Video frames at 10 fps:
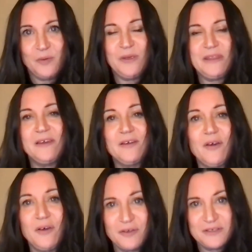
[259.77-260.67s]
with a
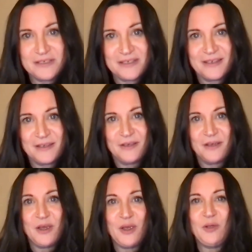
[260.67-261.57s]
God
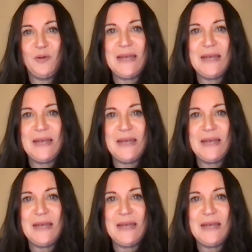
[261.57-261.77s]
who